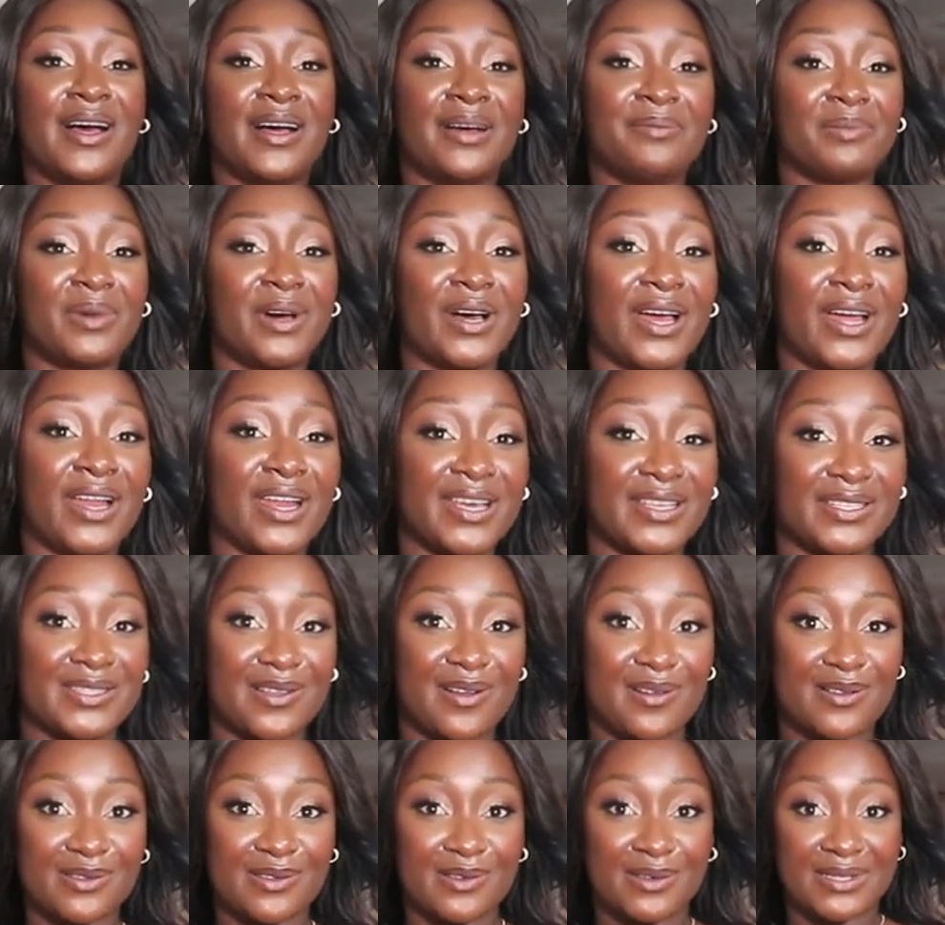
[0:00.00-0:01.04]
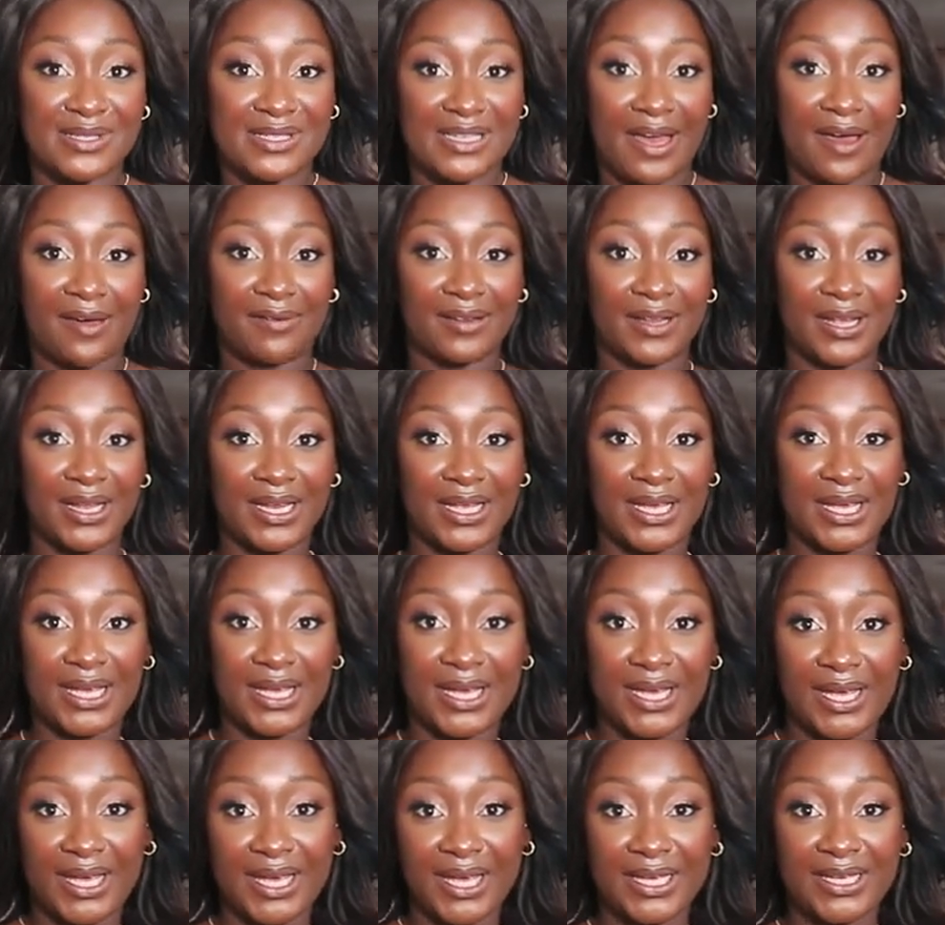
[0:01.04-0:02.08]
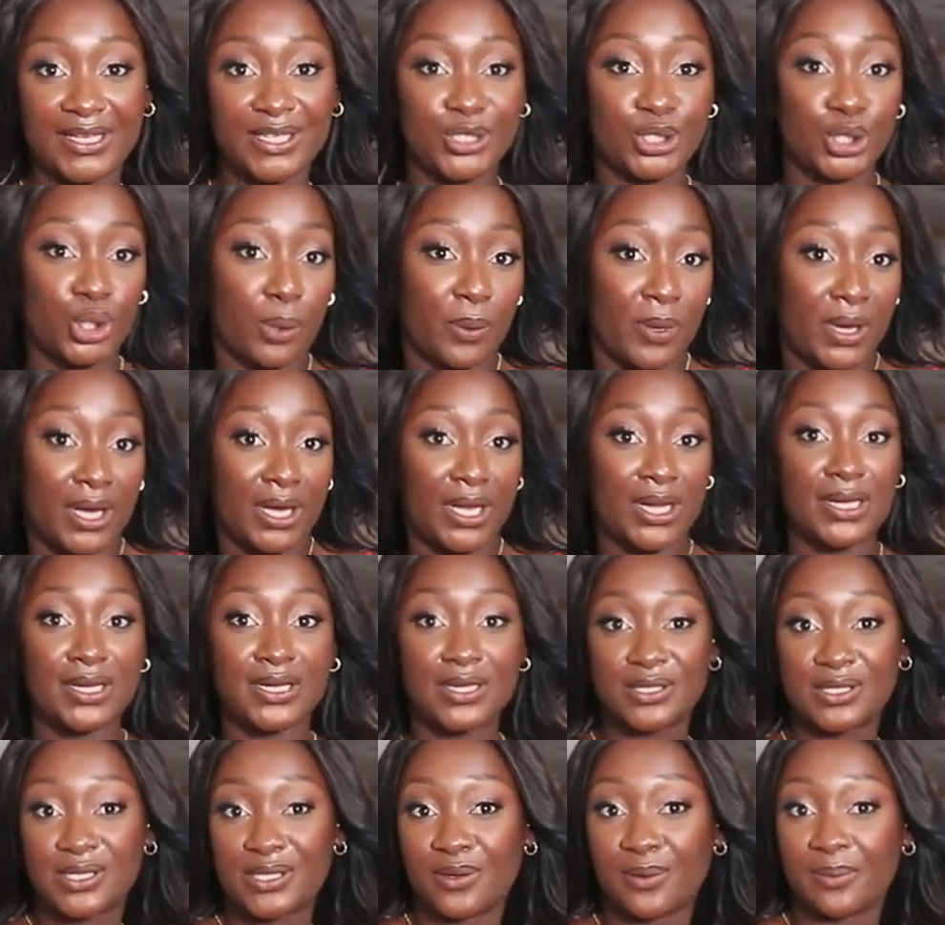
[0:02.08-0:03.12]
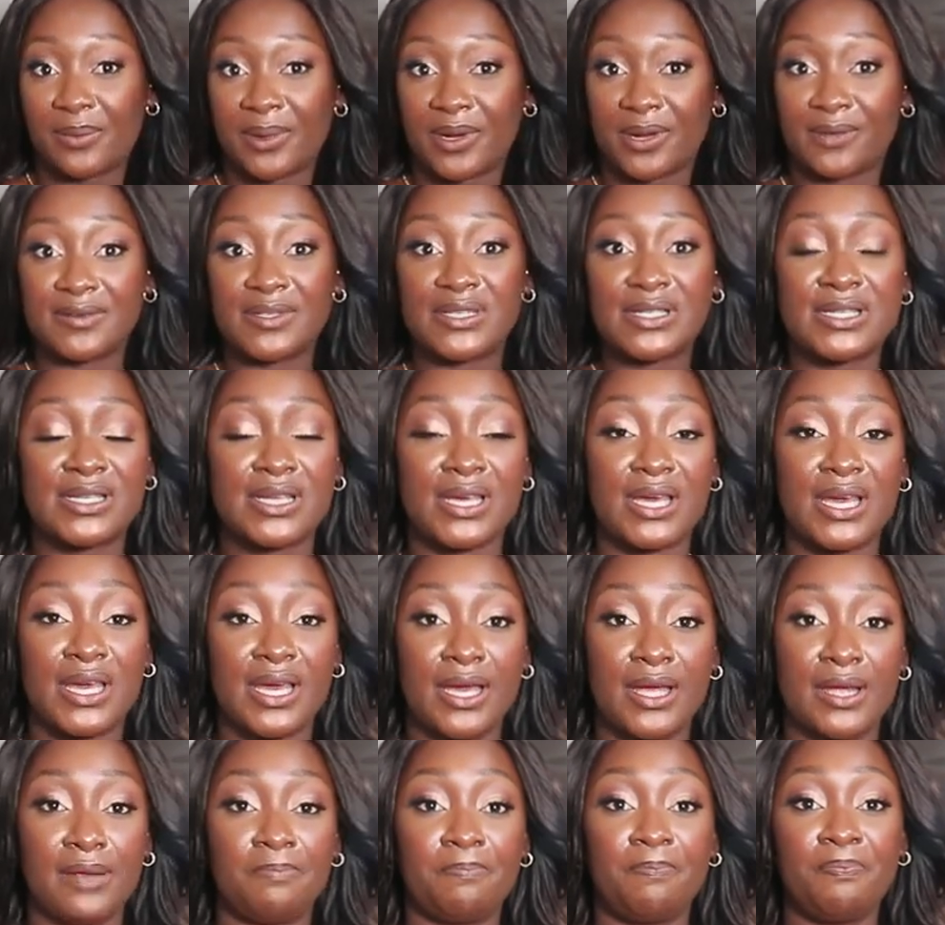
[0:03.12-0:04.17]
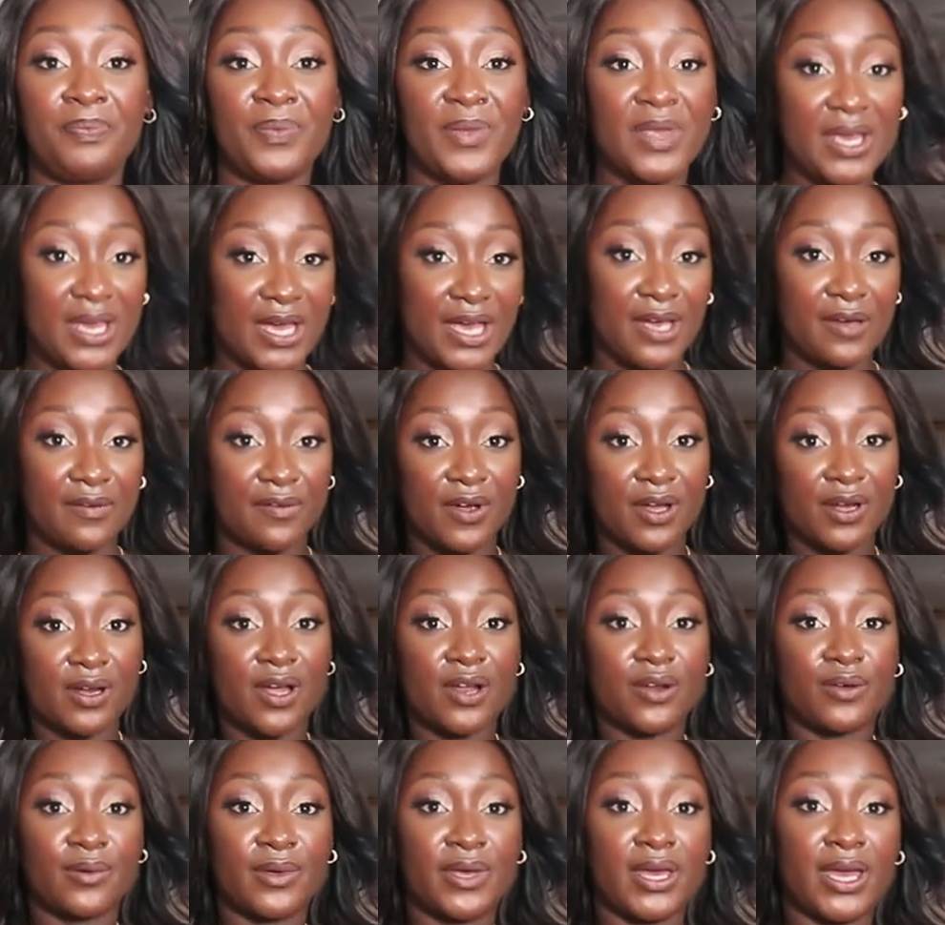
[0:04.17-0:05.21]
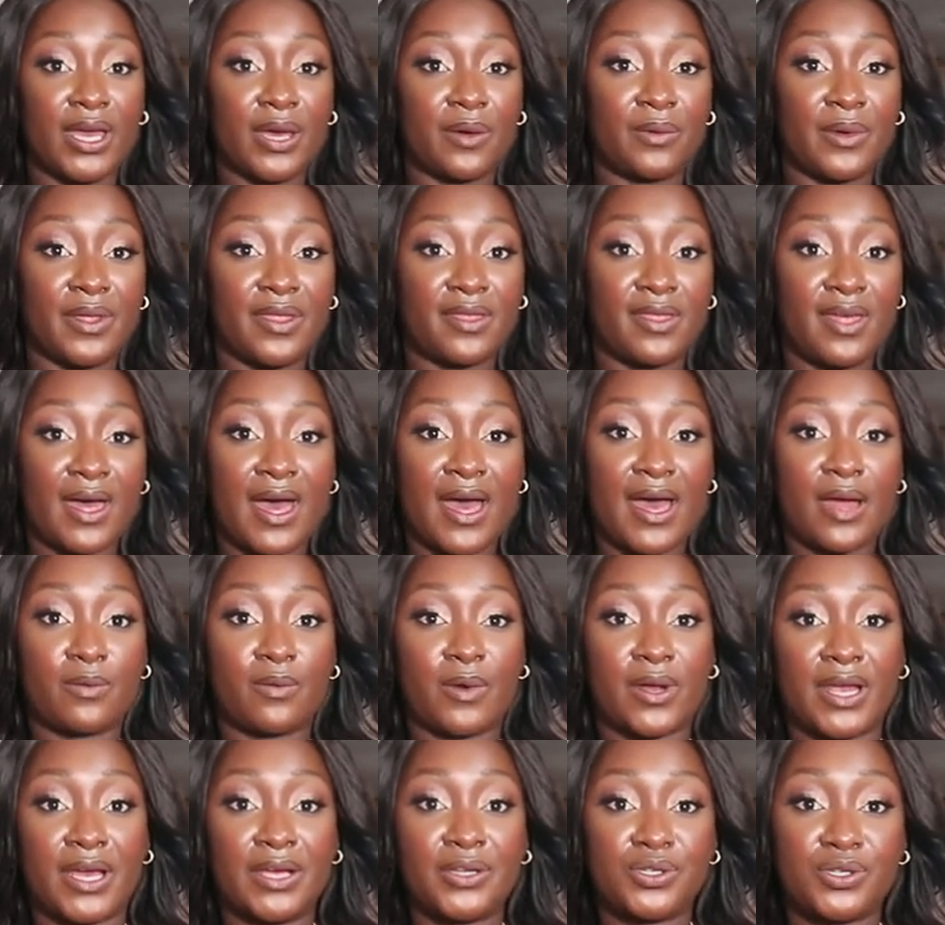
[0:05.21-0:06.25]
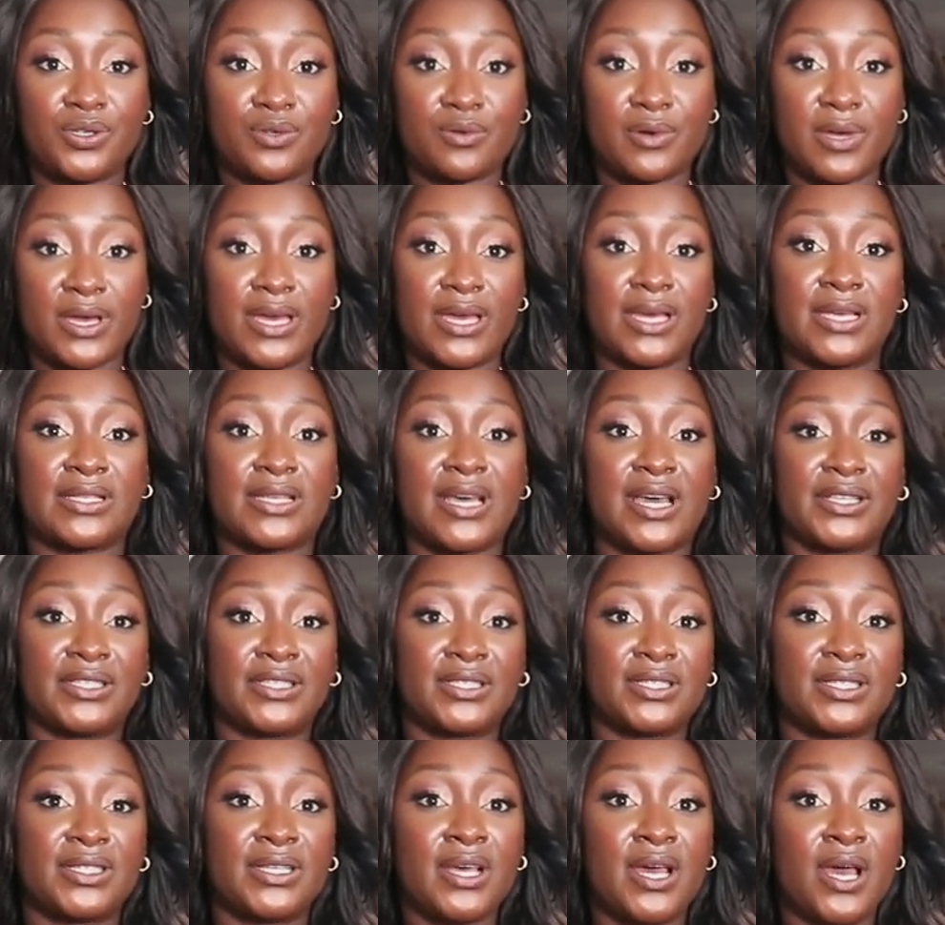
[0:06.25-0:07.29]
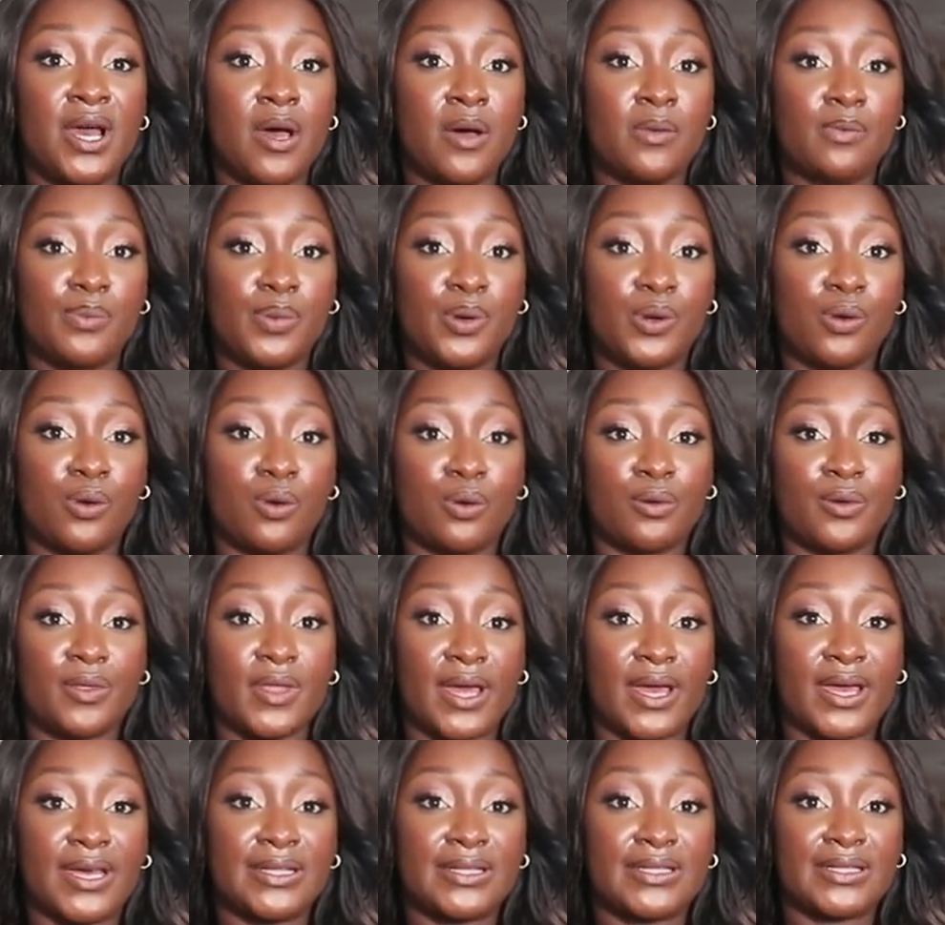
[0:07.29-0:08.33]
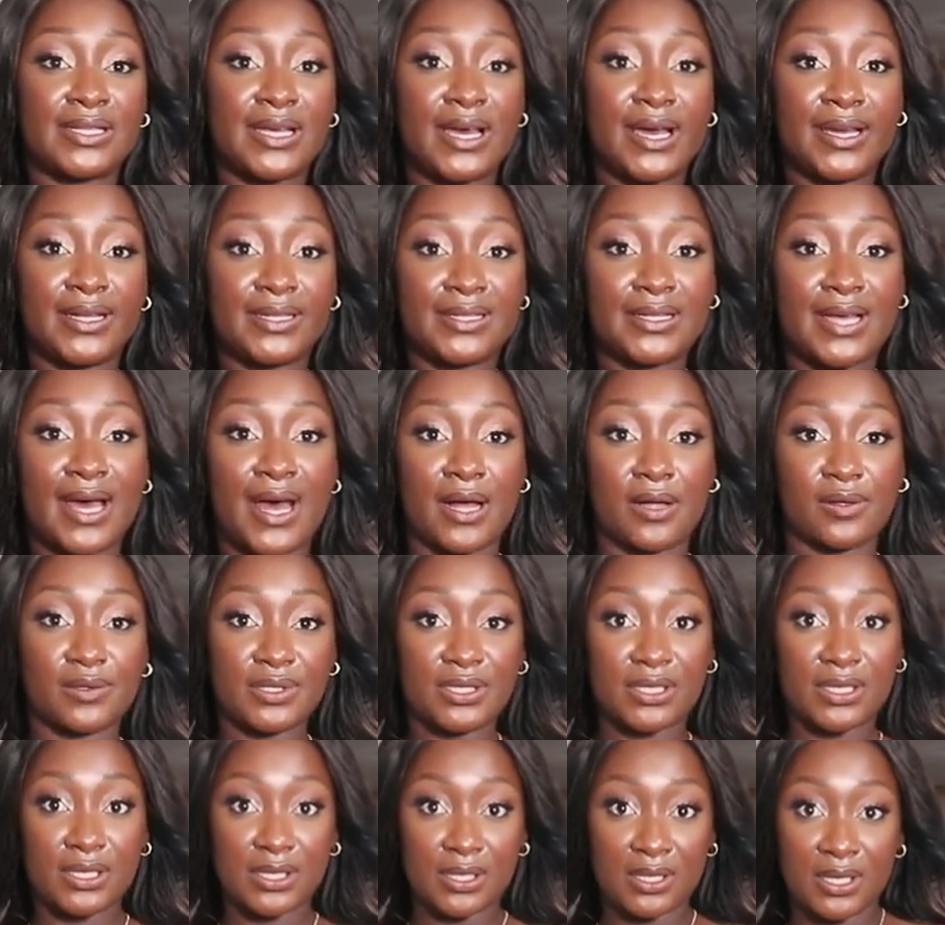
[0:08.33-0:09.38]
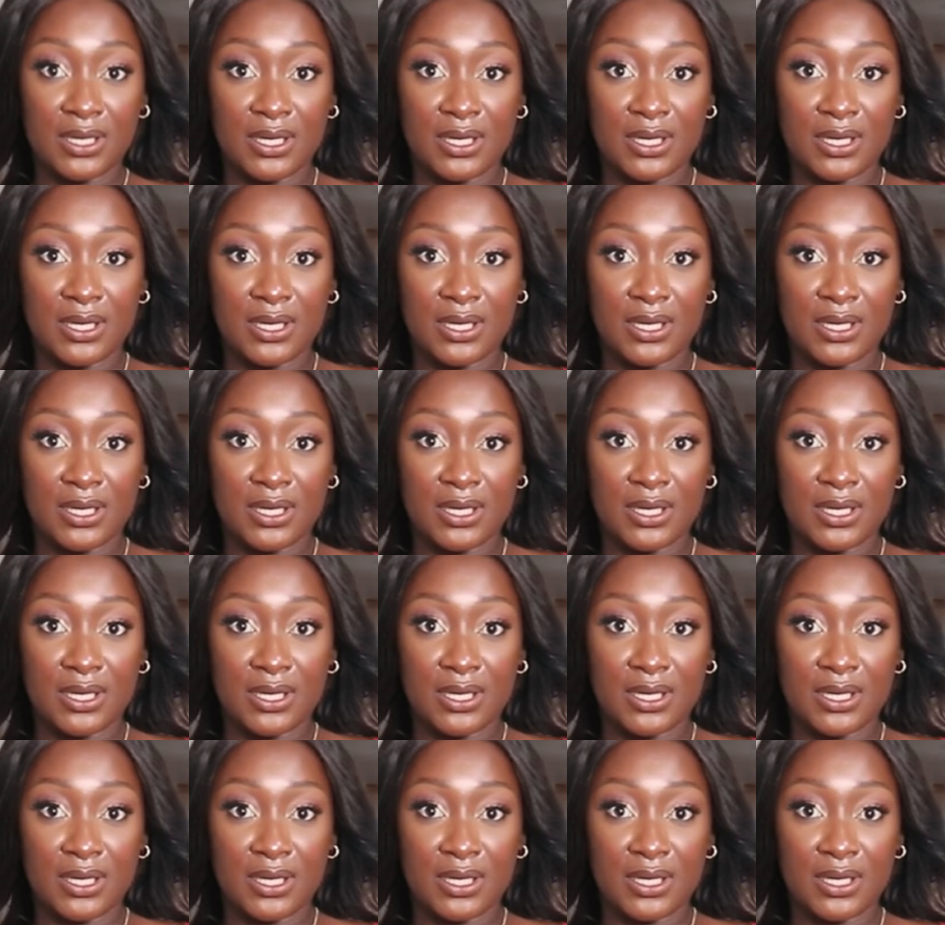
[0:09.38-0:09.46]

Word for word: but it's also definitely showing a little bit of skin if you're not okay with that what I do is I just pull the insides out